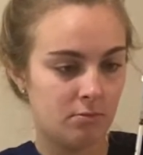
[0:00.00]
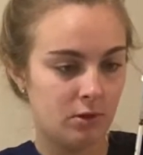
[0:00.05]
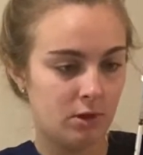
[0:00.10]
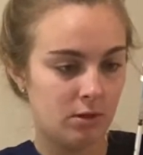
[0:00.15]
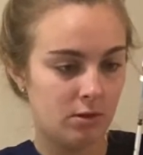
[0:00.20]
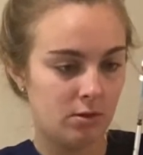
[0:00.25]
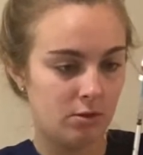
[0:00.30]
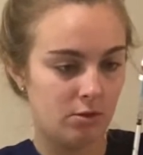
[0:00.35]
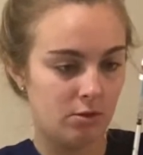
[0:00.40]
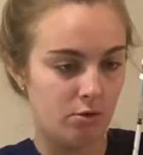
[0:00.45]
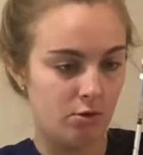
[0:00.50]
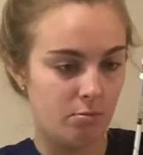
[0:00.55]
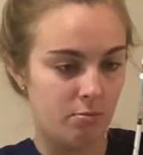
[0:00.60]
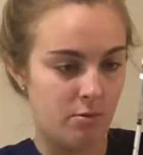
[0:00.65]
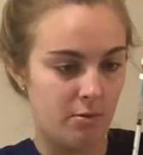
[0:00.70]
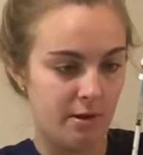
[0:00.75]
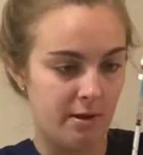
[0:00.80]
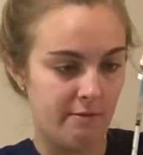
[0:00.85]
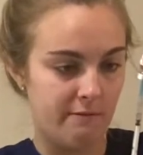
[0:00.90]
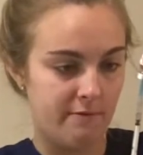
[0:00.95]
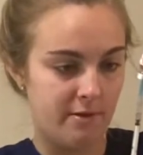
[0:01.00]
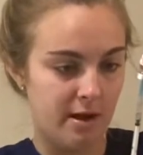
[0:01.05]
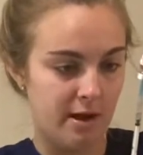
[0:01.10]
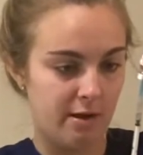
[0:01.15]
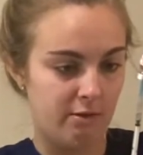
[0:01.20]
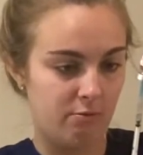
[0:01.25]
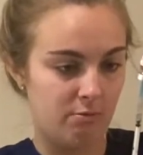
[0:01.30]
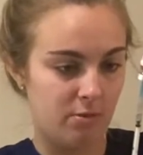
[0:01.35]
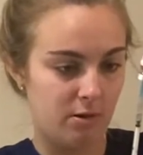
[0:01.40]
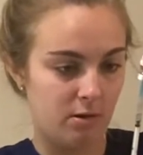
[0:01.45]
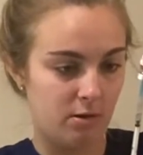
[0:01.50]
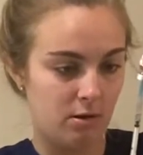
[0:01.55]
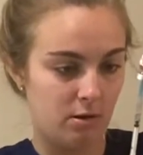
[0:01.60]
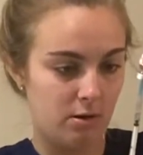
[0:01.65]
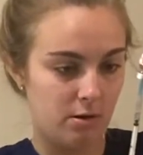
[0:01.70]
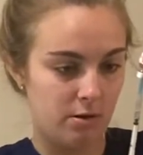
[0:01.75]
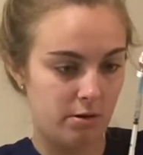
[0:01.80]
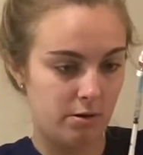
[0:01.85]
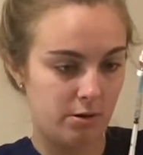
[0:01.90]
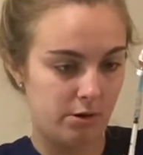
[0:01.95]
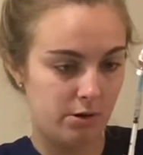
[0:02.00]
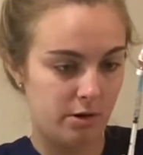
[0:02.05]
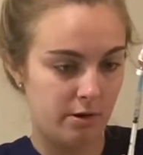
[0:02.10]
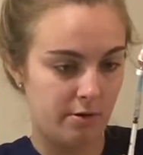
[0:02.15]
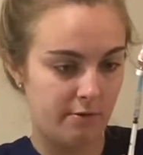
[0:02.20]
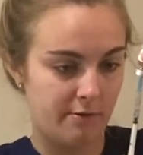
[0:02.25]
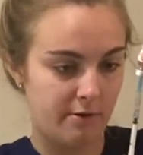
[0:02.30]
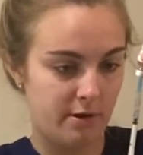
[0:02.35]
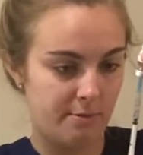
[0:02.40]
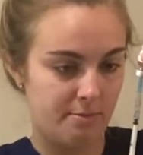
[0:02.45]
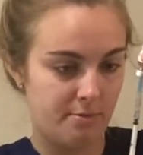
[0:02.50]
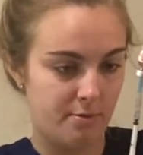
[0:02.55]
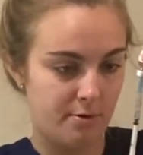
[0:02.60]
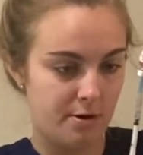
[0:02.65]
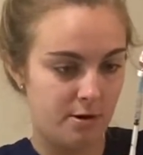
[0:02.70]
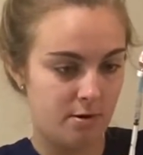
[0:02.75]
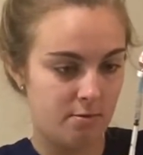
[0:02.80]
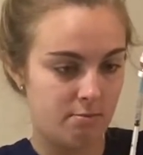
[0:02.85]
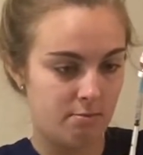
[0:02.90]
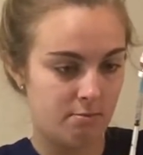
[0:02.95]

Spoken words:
So 0.5 milliliters of heparin.